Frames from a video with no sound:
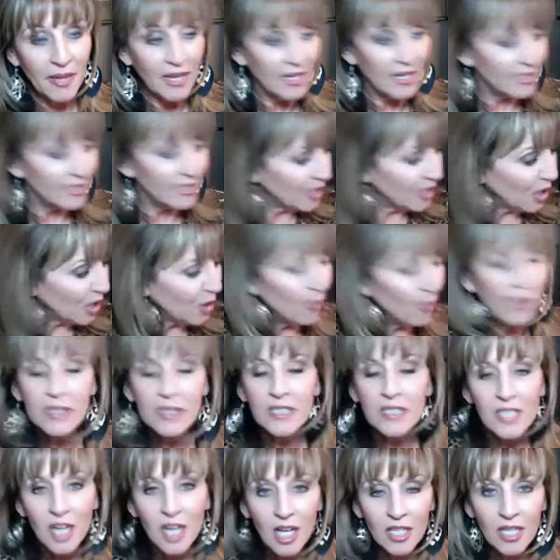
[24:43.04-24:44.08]
So it's
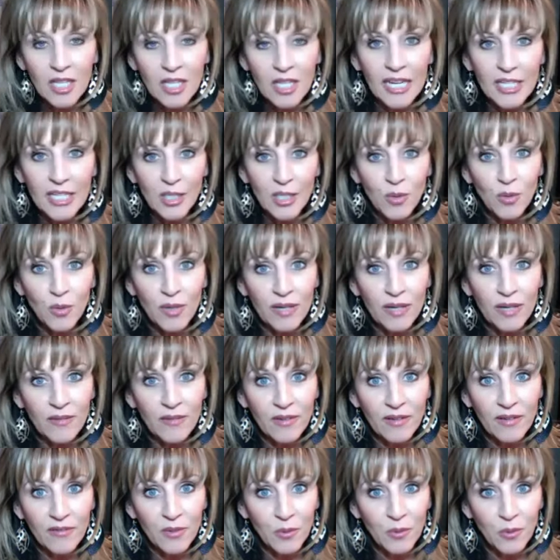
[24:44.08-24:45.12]
not like you'll never
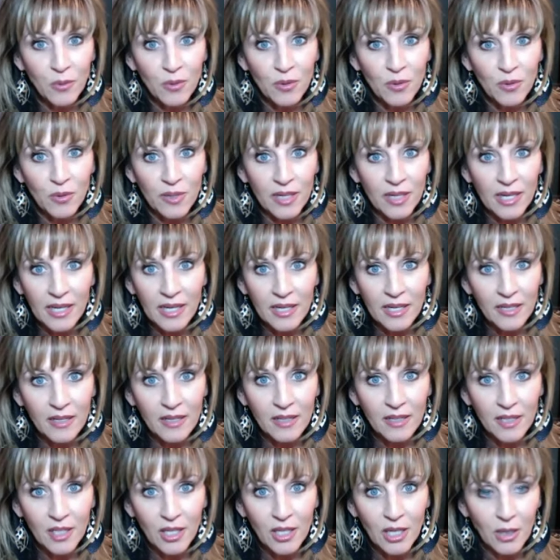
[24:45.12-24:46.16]
have to order again,
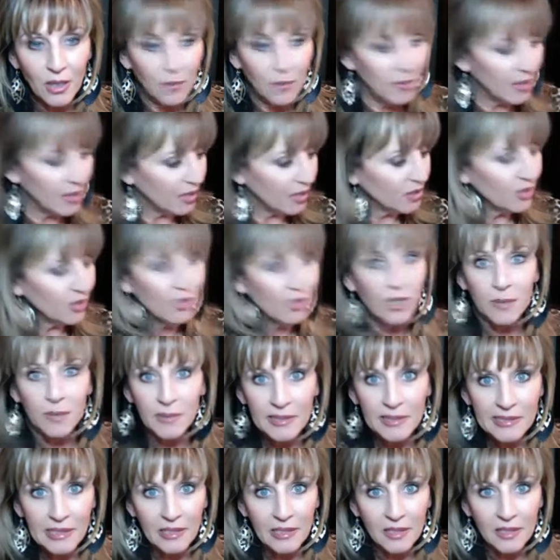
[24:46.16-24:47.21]
you know, because you're going to be
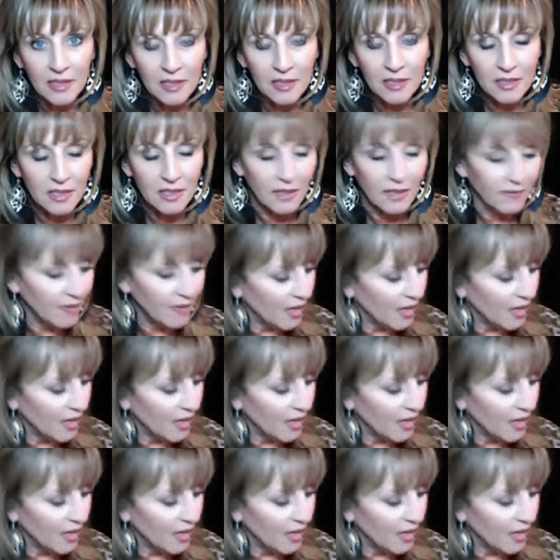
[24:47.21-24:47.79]
selling the stuff.